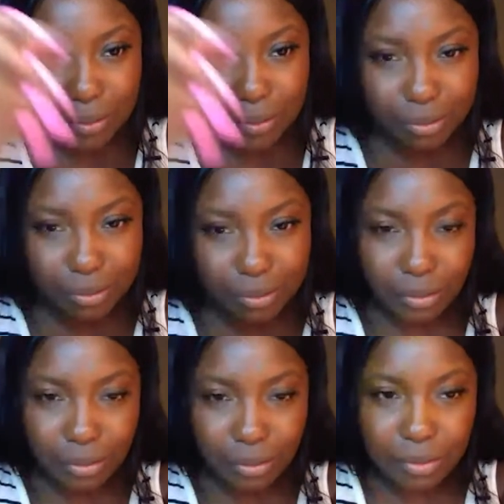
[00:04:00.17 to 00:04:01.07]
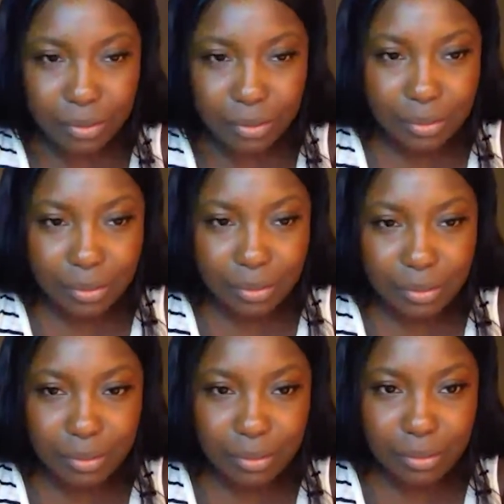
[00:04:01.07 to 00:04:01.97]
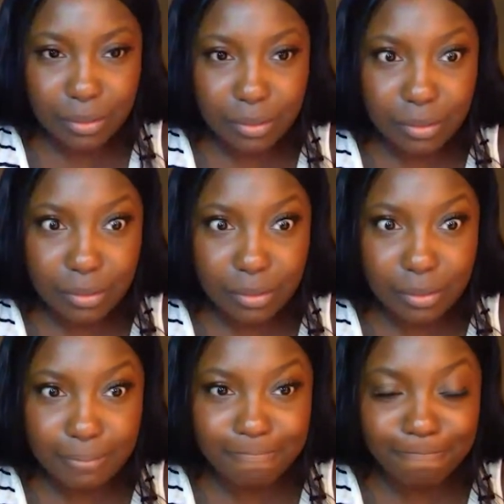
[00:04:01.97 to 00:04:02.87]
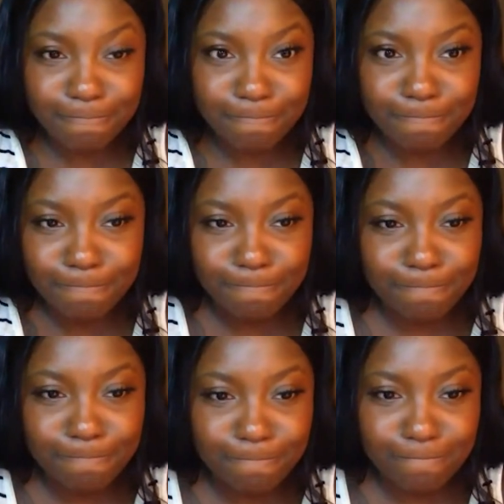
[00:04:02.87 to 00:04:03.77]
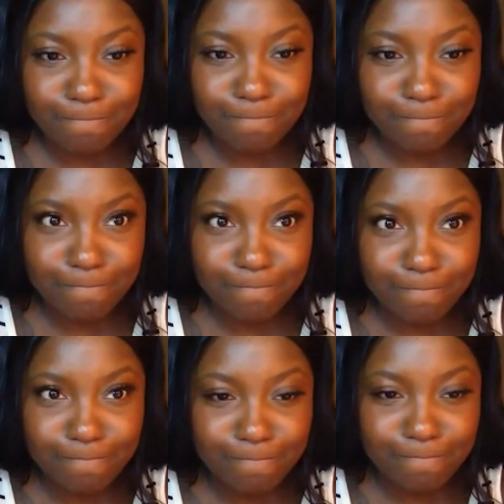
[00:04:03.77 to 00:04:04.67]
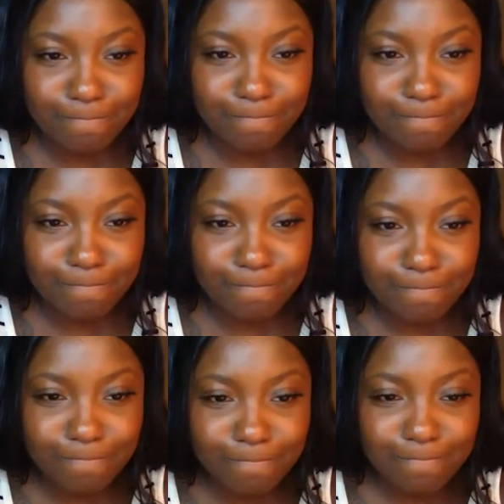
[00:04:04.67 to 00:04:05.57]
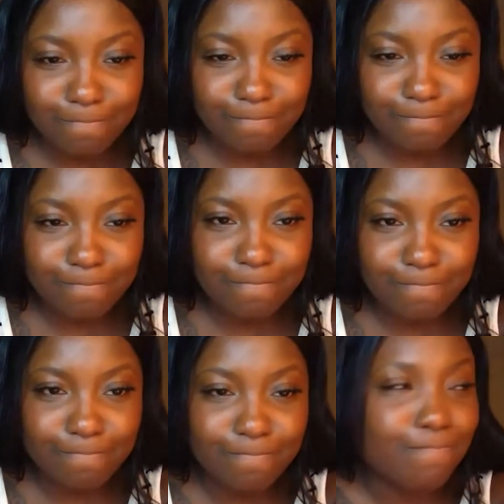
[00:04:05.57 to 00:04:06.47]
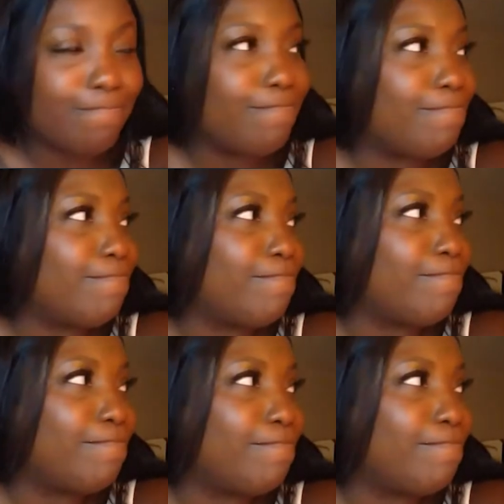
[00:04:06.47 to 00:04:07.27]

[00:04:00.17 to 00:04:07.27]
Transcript: (not speaking)